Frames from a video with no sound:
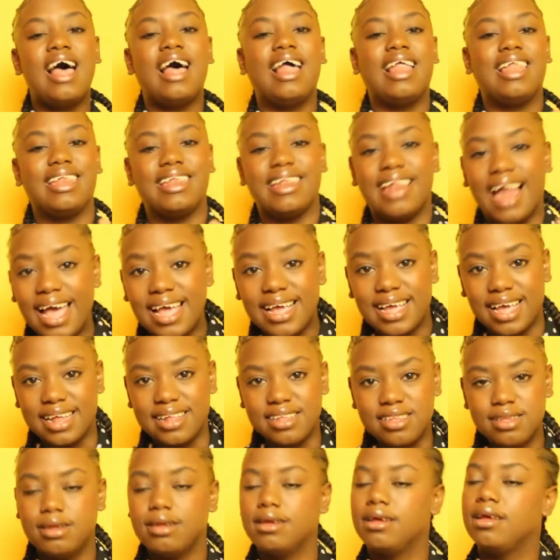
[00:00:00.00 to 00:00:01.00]
Like
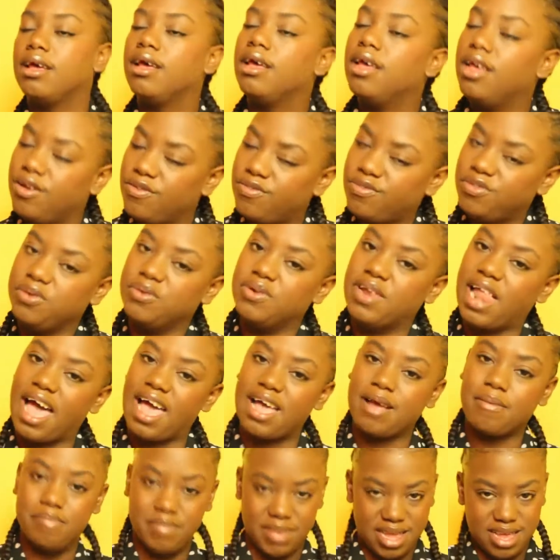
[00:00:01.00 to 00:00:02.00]
it if you
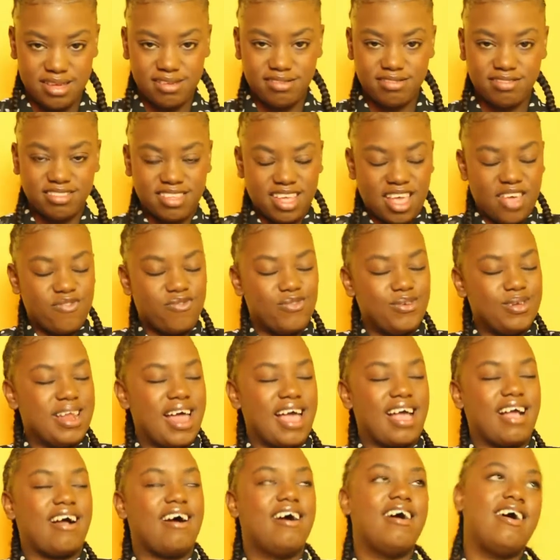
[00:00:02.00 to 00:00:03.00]
like me, if you
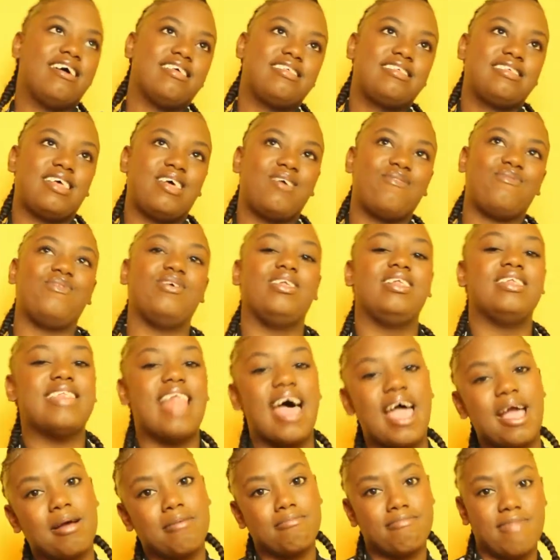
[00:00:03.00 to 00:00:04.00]
like us, if you
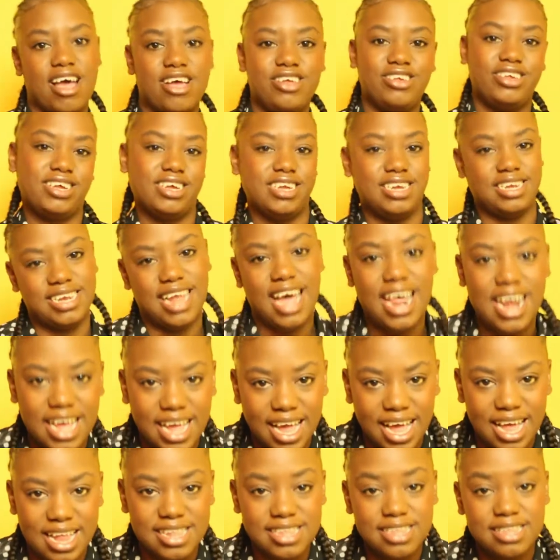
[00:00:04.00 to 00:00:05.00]
like my
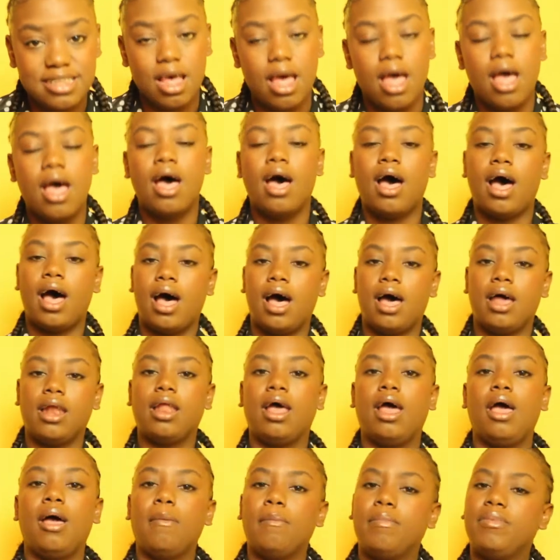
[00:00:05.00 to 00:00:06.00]
shenanigans. And
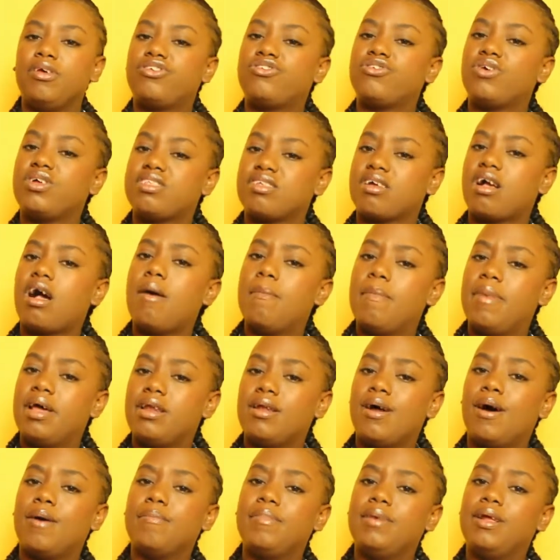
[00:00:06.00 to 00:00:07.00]
be sure to comment
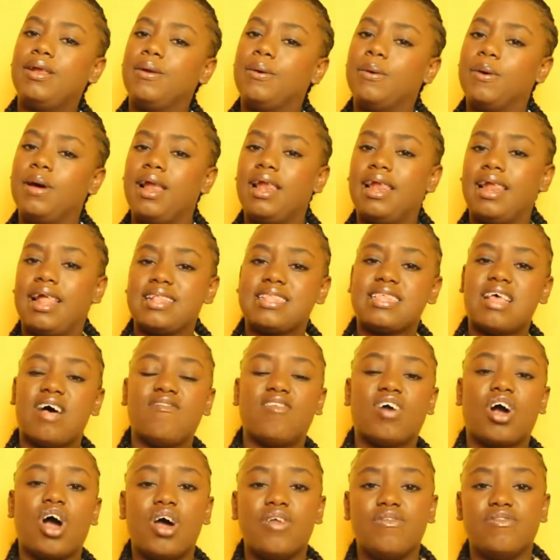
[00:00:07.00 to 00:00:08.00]
down below. Let's have a
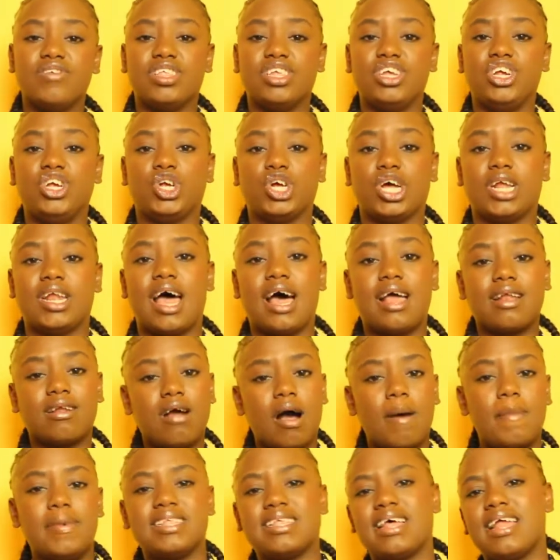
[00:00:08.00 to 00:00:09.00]
conversation. And
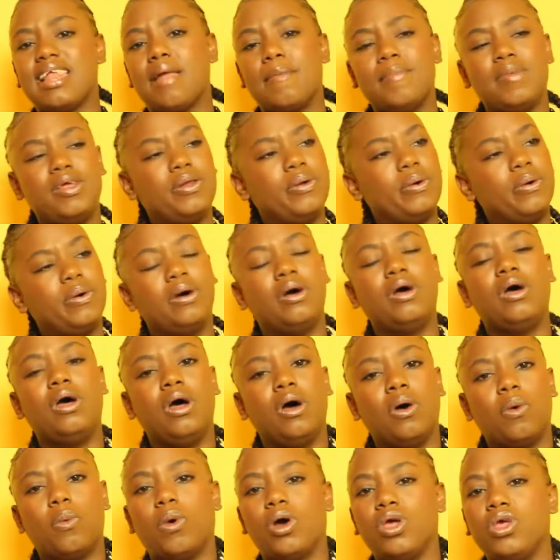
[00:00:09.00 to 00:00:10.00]
comment and let me know
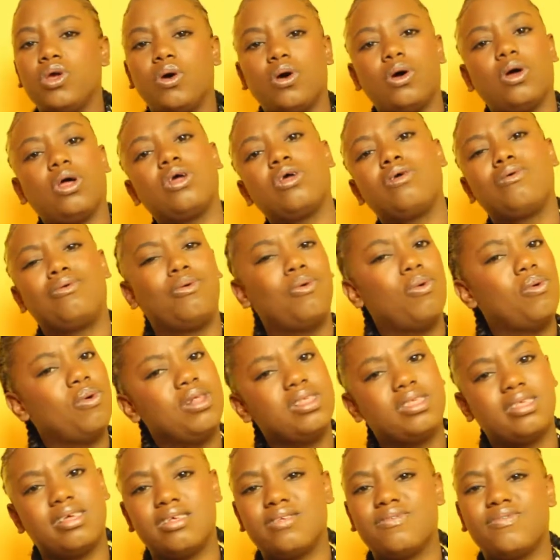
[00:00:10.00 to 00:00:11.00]
what your
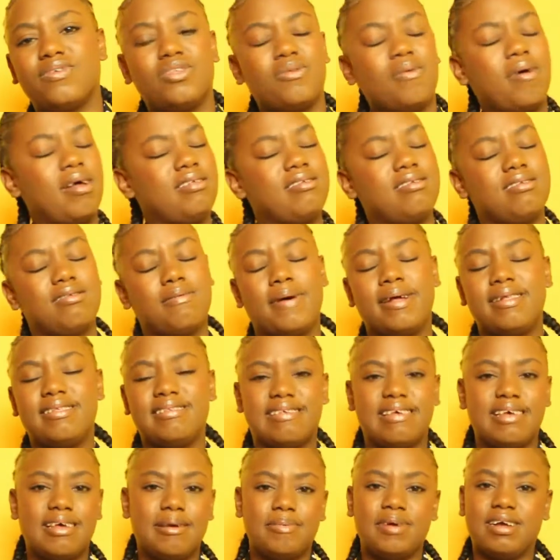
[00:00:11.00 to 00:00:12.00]
goals is for
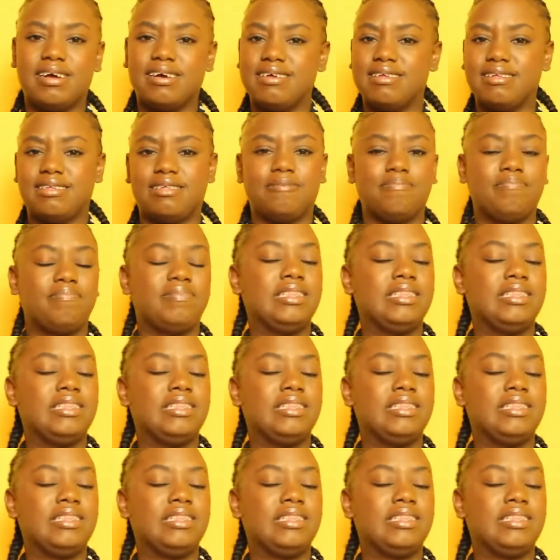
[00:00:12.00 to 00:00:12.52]
2020, because